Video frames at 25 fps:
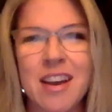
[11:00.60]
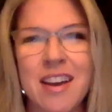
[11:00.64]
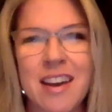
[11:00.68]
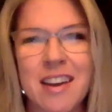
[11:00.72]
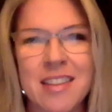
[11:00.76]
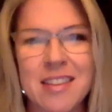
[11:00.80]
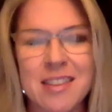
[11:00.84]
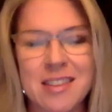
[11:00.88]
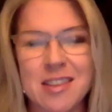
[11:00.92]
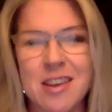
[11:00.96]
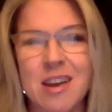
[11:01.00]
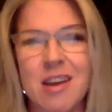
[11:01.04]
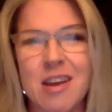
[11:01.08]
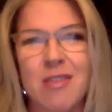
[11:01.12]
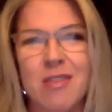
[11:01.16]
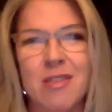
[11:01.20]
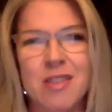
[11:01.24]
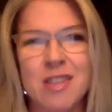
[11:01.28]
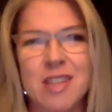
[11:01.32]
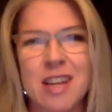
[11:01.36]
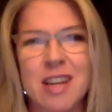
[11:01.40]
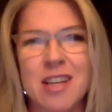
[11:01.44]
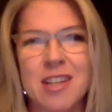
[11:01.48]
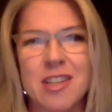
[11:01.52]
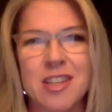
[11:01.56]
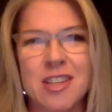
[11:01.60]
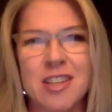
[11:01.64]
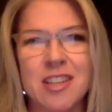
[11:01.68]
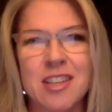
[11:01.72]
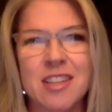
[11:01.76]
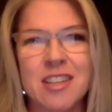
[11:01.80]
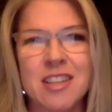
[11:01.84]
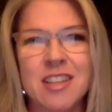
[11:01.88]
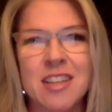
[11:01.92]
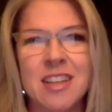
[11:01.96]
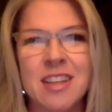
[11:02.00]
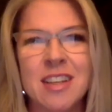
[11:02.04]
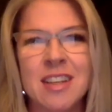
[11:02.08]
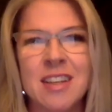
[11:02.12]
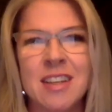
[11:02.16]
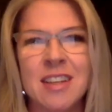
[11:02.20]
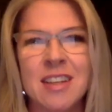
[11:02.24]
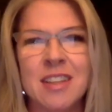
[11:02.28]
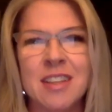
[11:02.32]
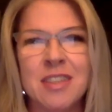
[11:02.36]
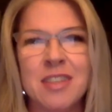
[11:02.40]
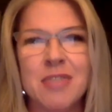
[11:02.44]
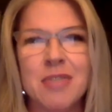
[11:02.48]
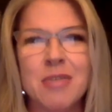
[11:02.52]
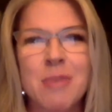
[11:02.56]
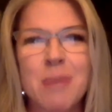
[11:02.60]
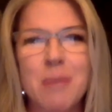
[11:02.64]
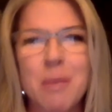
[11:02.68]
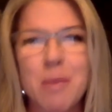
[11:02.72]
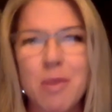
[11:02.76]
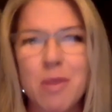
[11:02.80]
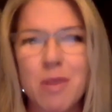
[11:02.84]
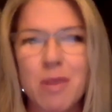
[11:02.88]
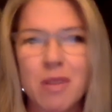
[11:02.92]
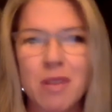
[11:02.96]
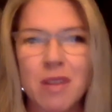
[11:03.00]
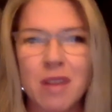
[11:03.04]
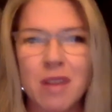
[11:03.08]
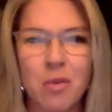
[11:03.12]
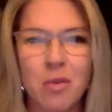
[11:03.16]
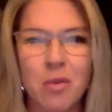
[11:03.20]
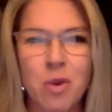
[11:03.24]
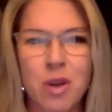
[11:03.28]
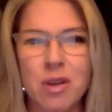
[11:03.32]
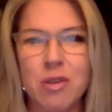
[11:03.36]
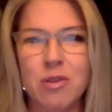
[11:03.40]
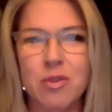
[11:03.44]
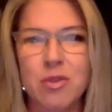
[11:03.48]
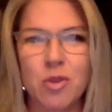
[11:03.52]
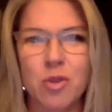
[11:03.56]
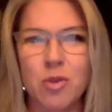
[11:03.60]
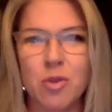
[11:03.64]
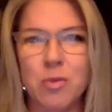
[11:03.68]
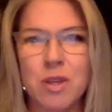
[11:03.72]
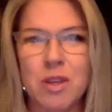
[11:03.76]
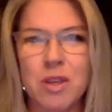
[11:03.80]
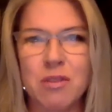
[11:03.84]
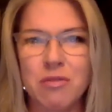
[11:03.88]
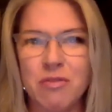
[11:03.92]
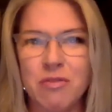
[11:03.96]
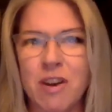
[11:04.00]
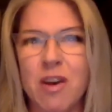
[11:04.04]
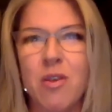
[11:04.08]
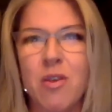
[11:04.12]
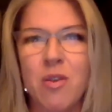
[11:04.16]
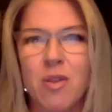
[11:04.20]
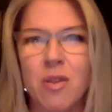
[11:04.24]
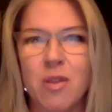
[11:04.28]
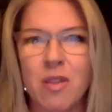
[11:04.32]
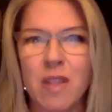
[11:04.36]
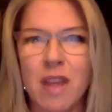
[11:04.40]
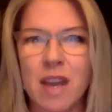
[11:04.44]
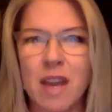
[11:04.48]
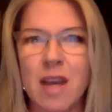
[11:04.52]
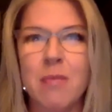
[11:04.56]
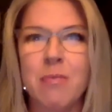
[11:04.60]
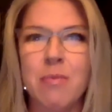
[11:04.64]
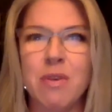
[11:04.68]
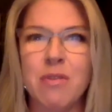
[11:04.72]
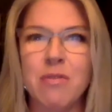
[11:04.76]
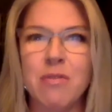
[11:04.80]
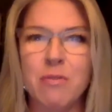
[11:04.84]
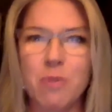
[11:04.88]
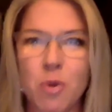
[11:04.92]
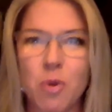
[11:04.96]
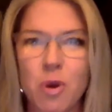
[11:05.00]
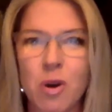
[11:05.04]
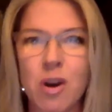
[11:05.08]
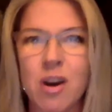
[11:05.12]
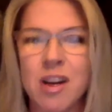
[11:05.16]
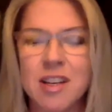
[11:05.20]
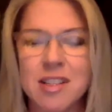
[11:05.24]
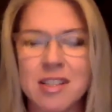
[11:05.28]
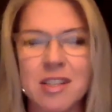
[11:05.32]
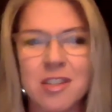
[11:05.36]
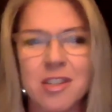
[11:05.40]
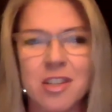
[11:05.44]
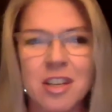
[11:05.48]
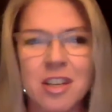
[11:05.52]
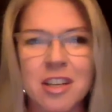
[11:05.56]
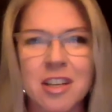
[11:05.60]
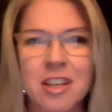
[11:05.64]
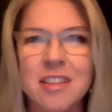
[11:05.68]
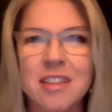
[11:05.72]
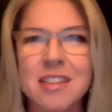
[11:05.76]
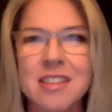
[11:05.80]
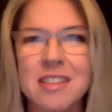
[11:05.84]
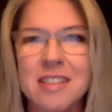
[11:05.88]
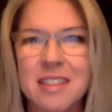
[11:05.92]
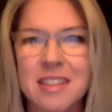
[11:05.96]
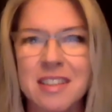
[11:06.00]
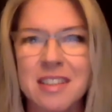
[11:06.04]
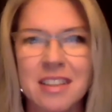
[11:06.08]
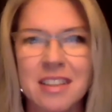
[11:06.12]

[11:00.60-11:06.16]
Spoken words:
had this conversation, do you remember that, like, what you told me you felt like before Isogenics?